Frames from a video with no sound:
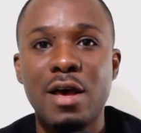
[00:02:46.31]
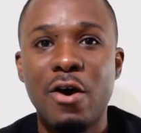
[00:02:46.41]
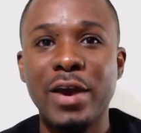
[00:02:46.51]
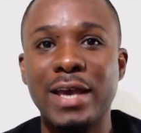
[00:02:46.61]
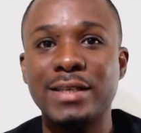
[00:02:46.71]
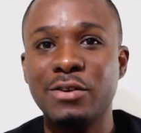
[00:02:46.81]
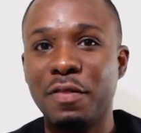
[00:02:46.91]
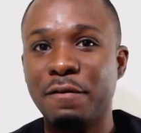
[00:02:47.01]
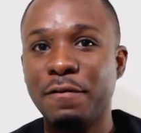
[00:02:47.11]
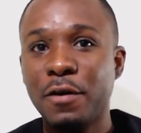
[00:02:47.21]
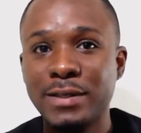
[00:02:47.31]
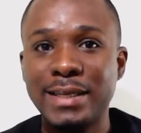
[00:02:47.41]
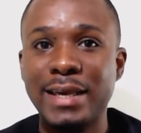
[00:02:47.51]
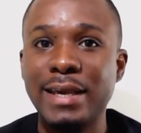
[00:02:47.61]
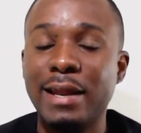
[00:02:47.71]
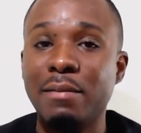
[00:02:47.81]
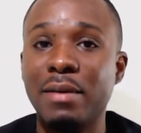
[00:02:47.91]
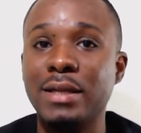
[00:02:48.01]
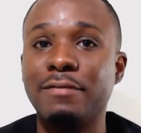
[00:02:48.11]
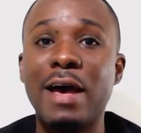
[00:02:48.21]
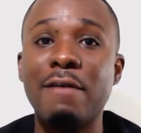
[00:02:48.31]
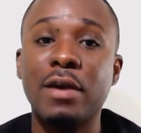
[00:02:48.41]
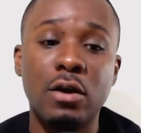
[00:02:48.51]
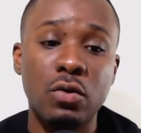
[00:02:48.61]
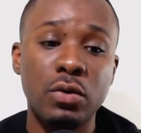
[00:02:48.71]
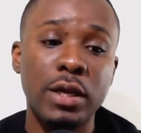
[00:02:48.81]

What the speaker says: Okay, so the first key element of having a good